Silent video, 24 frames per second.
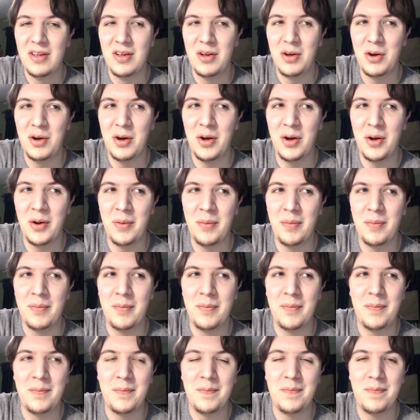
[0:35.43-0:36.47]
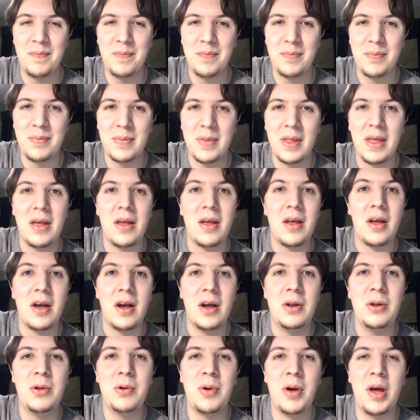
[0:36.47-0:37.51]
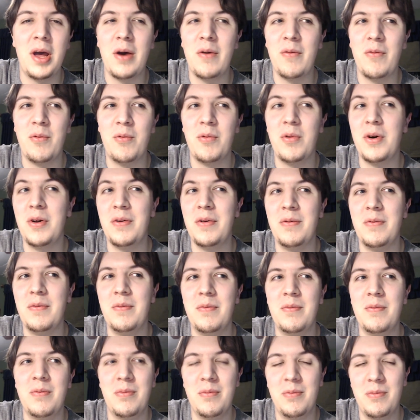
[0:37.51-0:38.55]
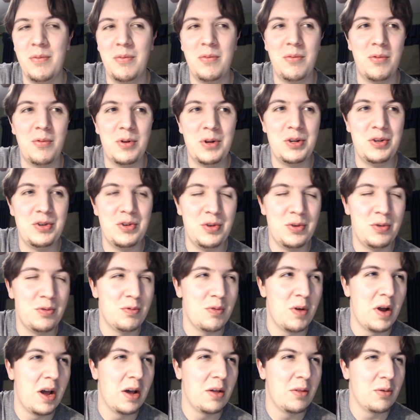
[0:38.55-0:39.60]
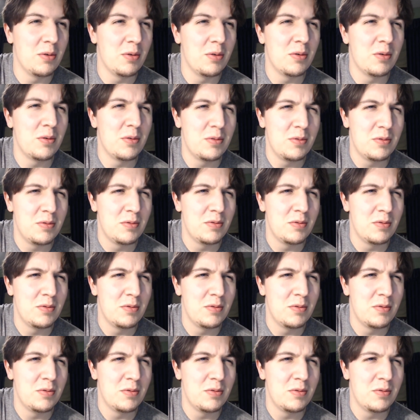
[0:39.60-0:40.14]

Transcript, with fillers: Um, I do have one would you rather